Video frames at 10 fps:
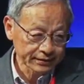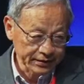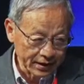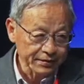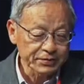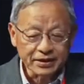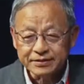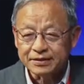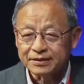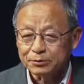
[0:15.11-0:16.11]
time
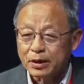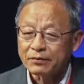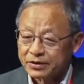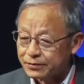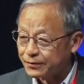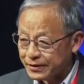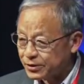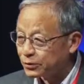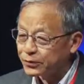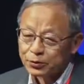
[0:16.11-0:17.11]
that uh, we have this
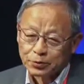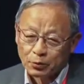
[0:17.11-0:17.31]
festival,